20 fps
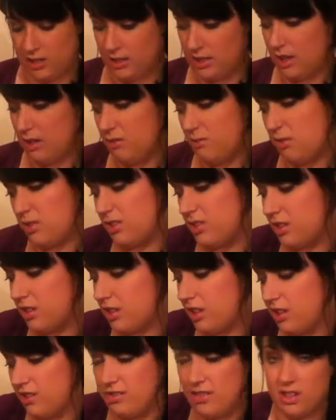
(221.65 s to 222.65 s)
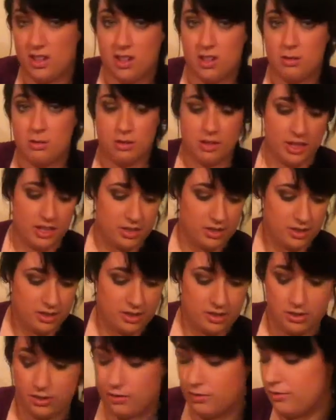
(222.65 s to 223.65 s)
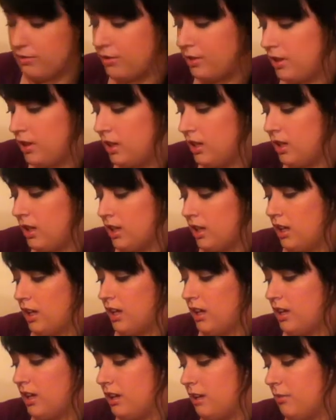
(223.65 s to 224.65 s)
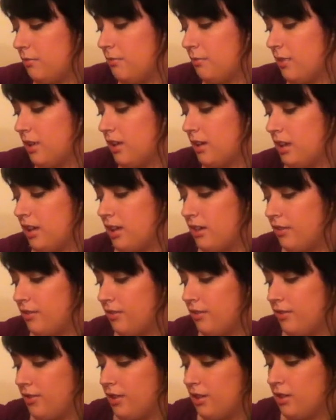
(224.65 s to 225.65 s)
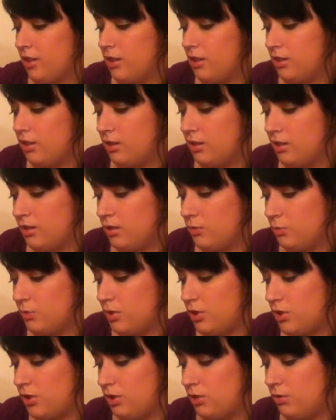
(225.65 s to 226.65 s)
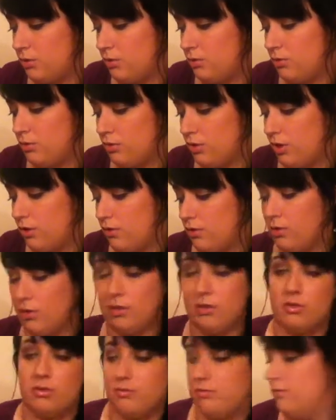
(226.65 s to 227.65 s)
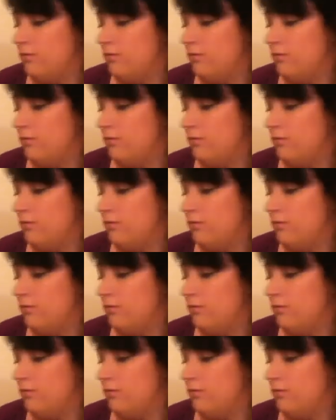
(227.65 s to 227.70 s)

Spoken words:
Now I'm on to kind of the lower end stuff, and I have 1, 2, 3, 4,